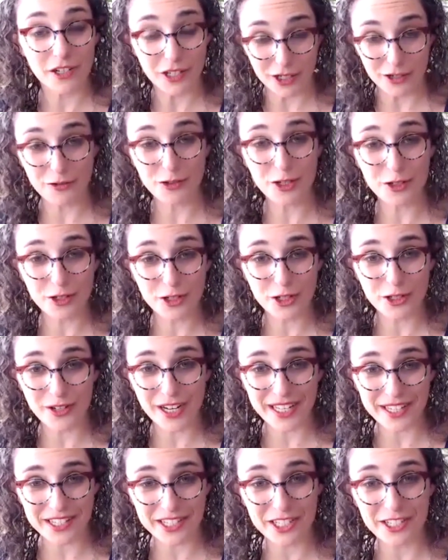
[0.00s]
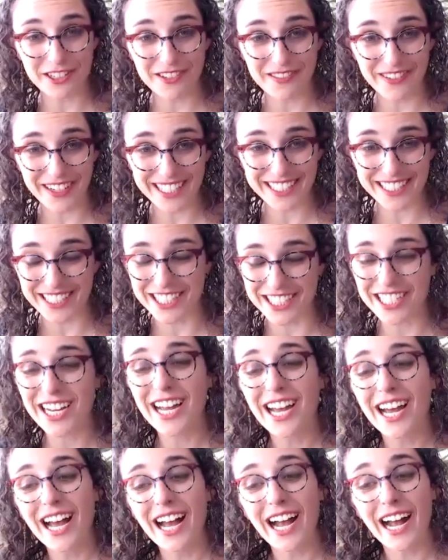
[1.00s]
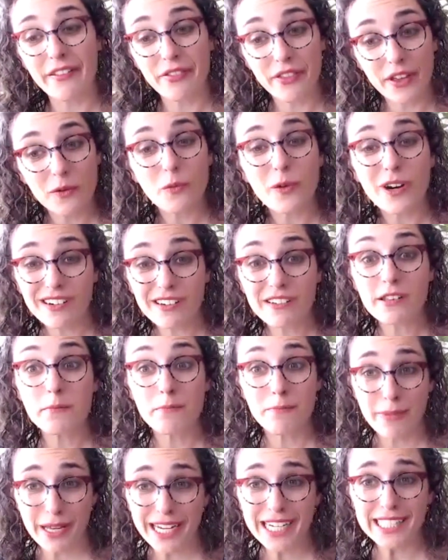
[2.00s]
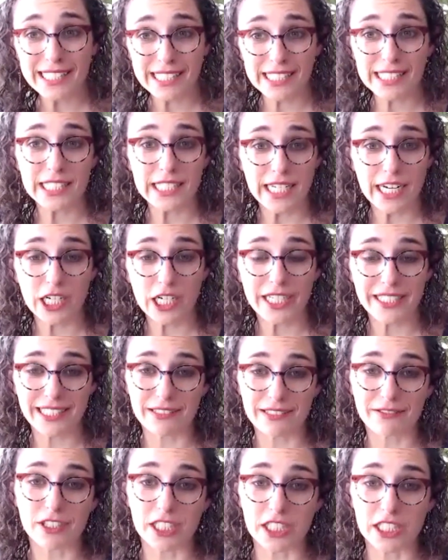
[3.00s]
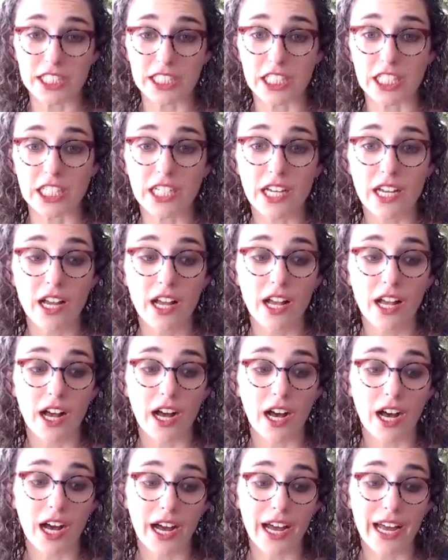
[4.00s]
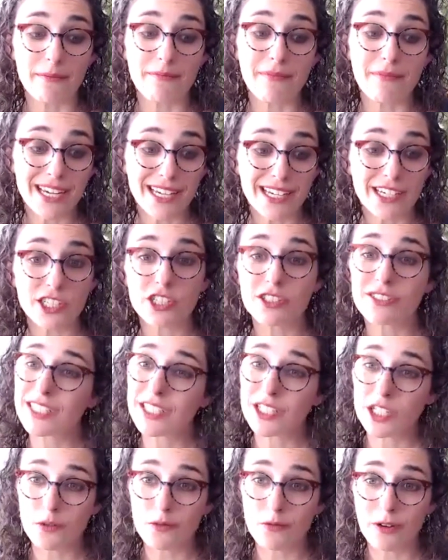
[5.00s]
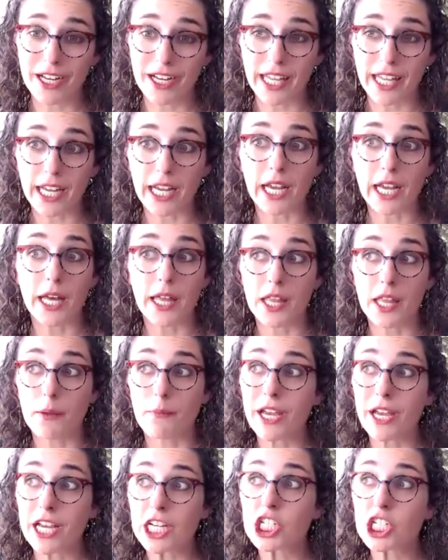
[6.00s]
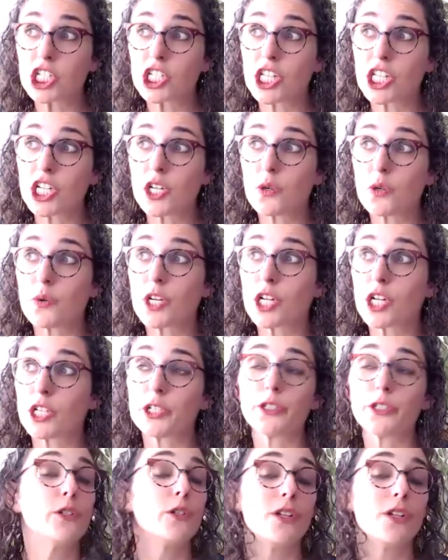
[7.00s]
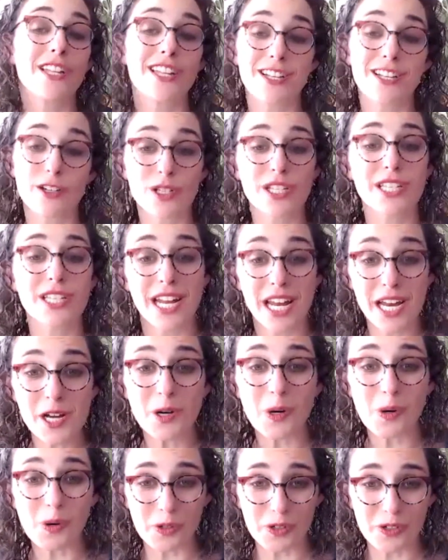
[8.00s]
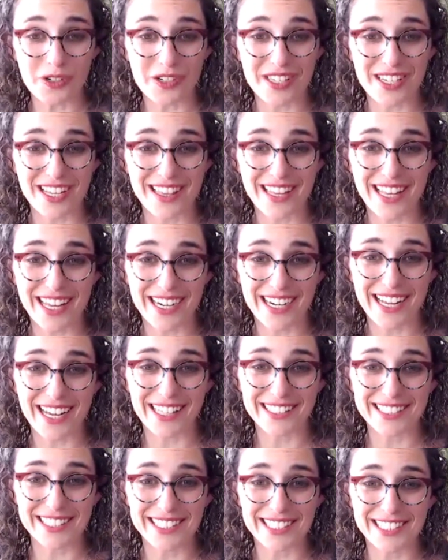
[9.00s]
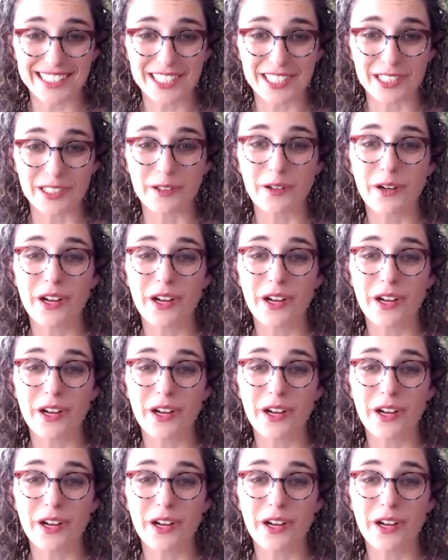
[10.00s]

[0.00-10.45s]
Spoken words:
Use your strengths to your advantage. And then where are the biggest areas of concern? And making sure that you, right, like making sure that you include those stakeholders in that analysis too.